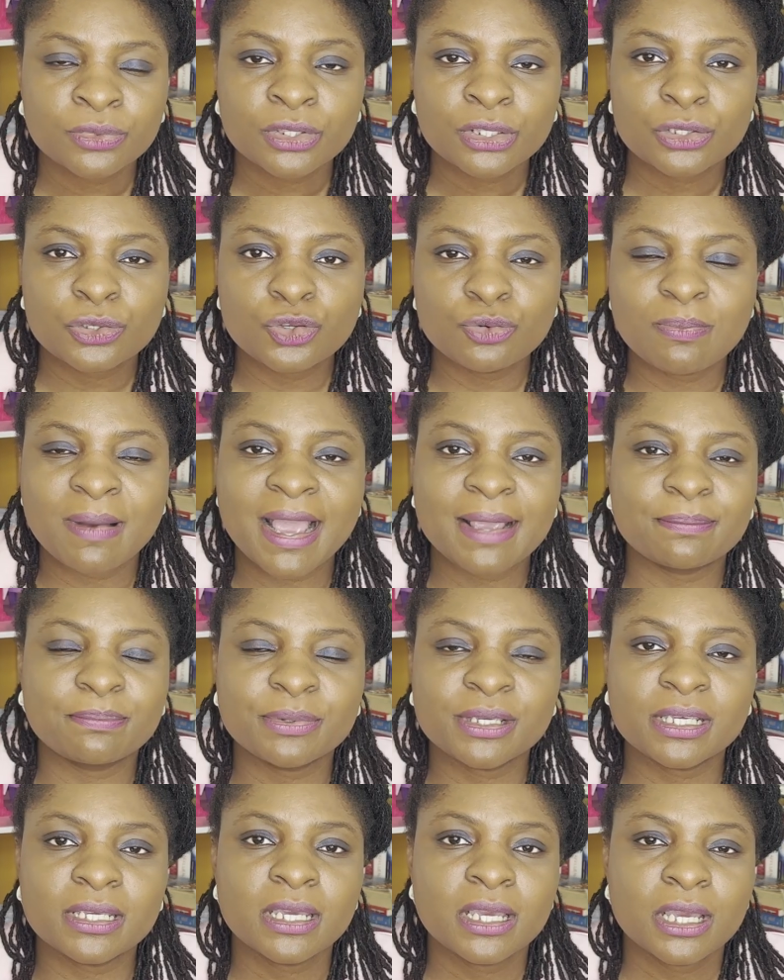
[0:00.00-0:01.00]
you might
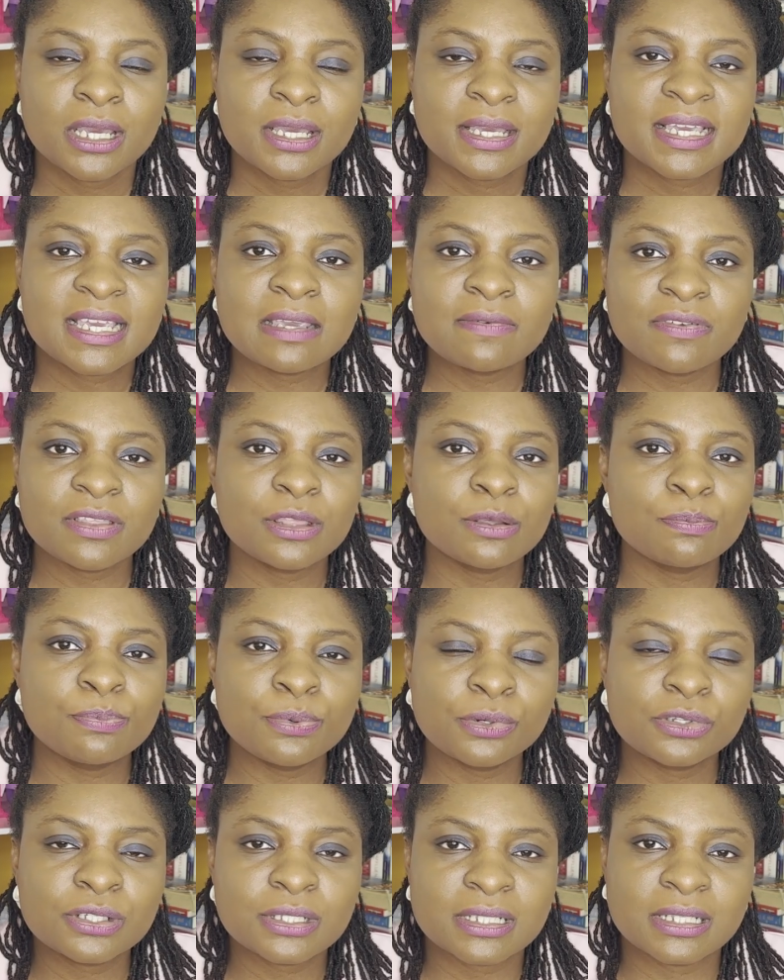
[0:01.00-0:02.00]
be giving
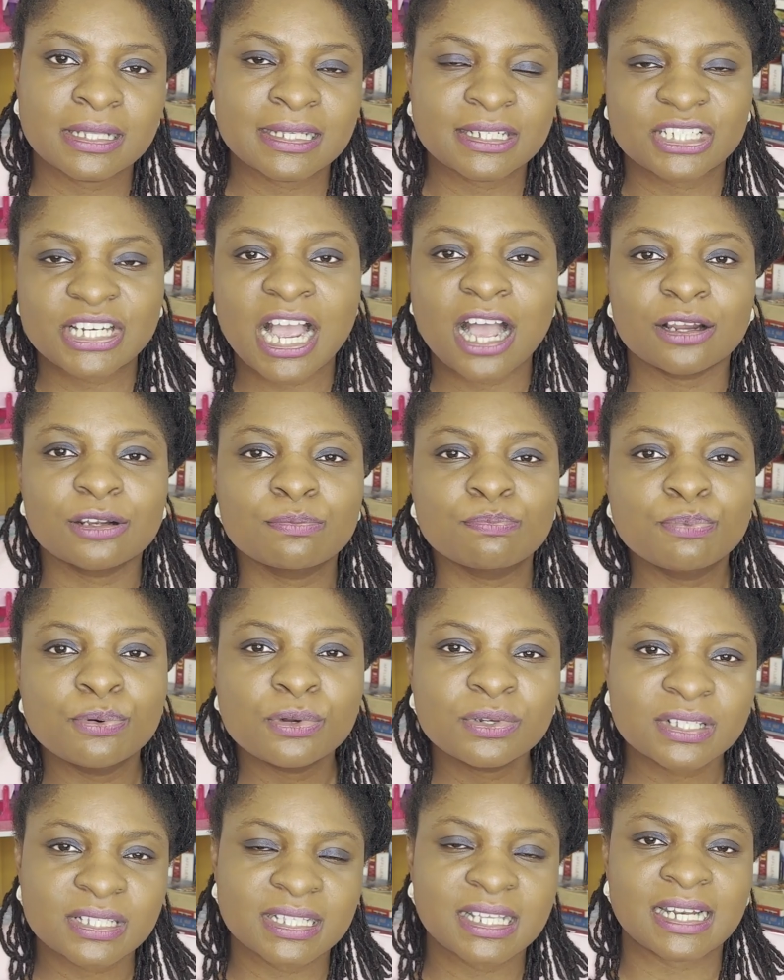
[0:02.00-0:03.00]
the child
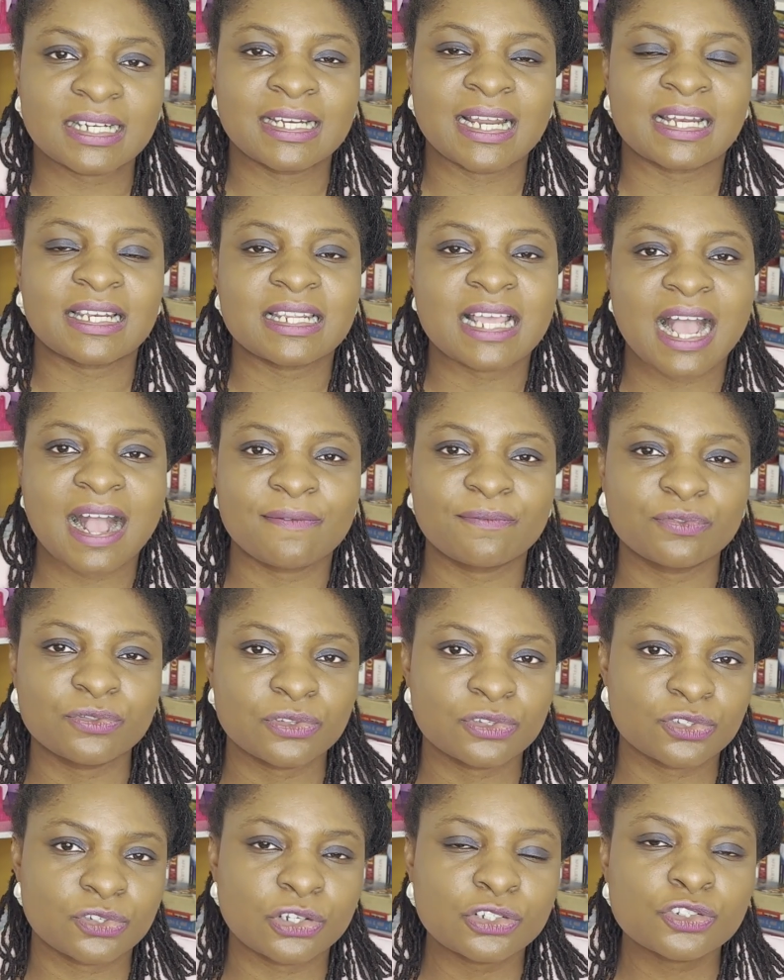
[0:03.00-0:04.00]
books that have
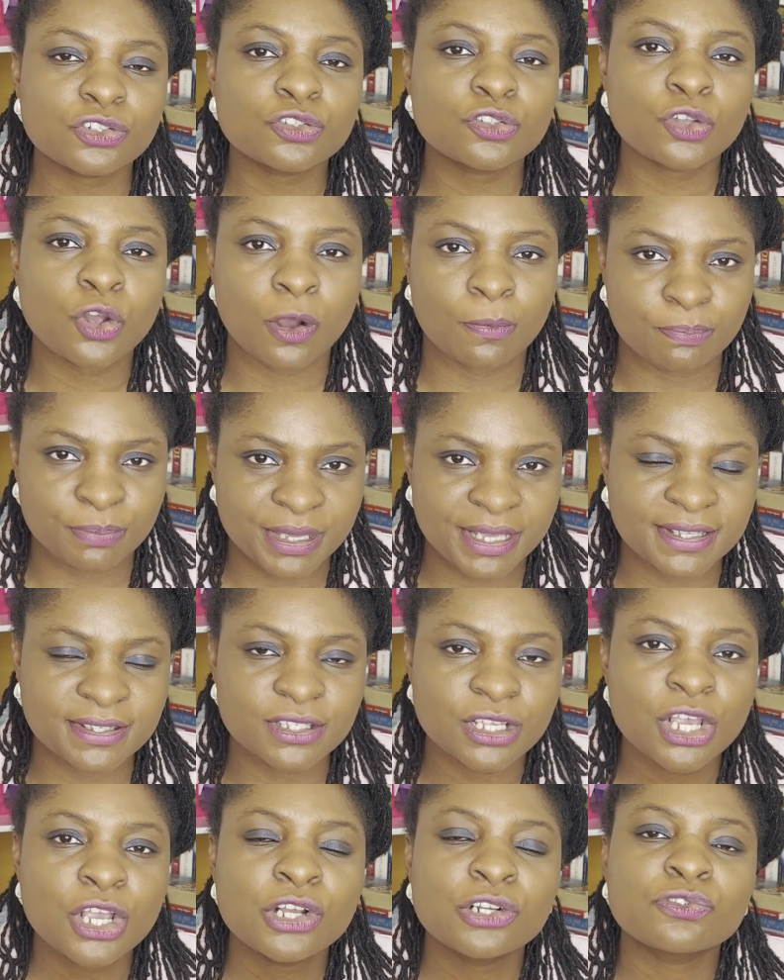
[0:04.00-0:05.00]
such topics
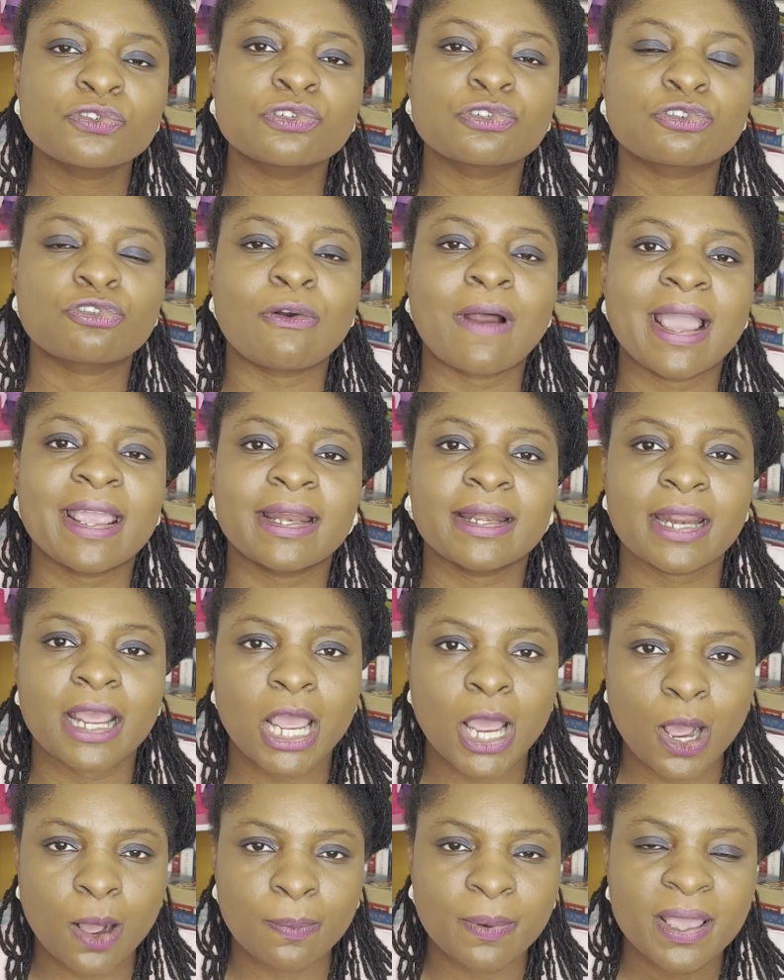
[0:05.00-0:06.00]
to try and
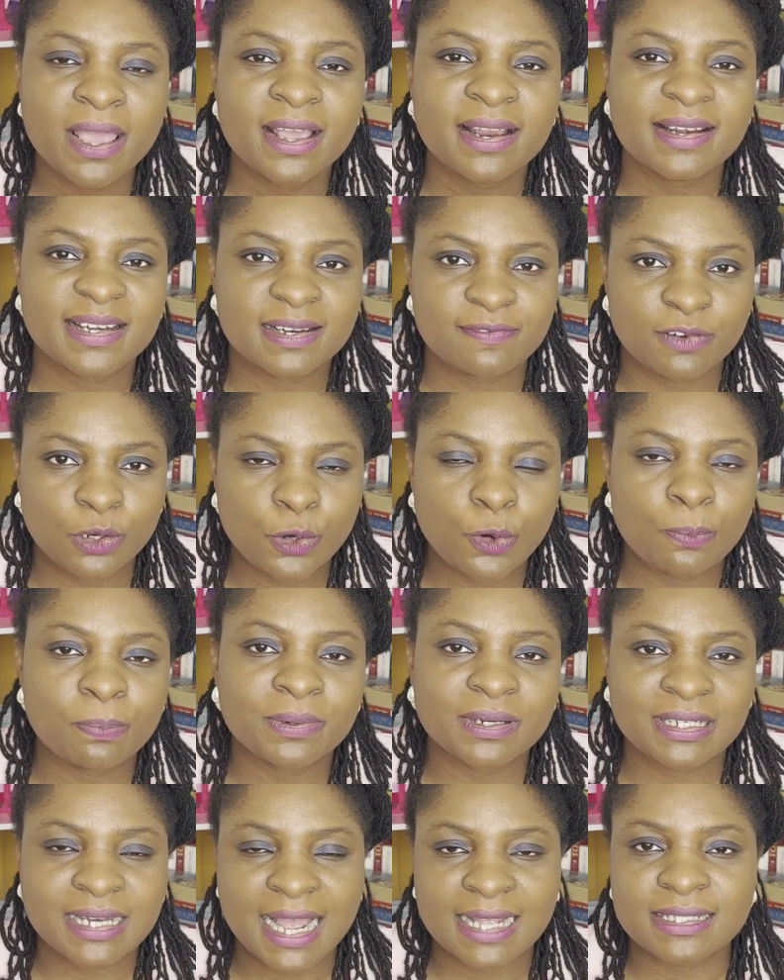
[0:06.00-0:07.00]
help develop
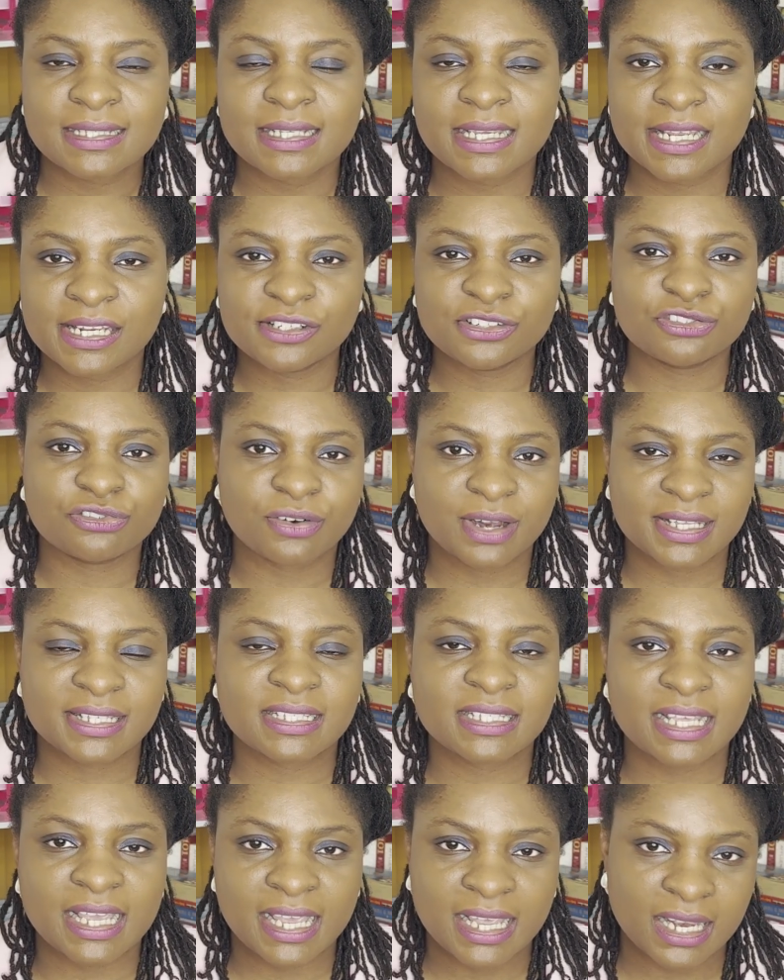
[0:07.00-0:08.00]
that
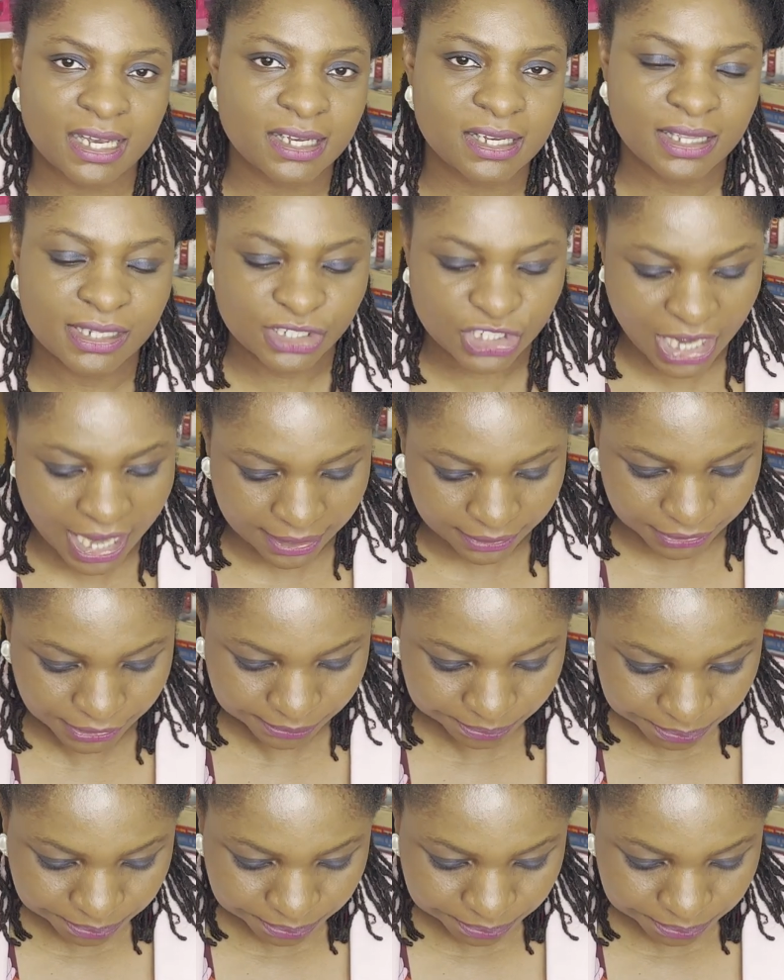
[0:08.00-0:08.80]
interest in the child.